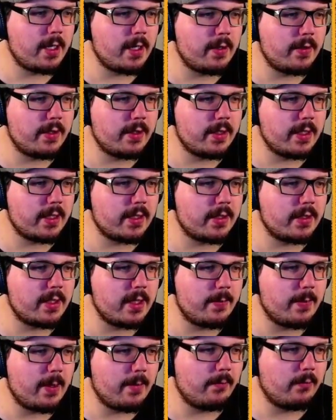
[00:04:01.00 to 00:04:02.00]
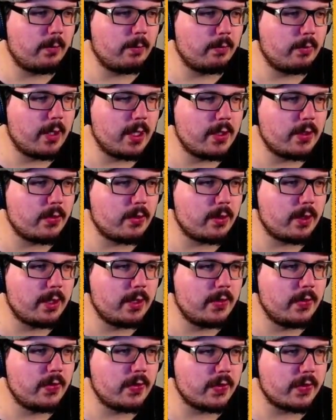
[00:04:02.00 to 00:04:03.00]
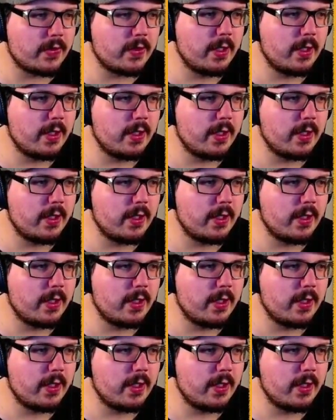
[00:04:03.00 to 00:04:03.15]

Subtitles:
the next step up from Praetorians.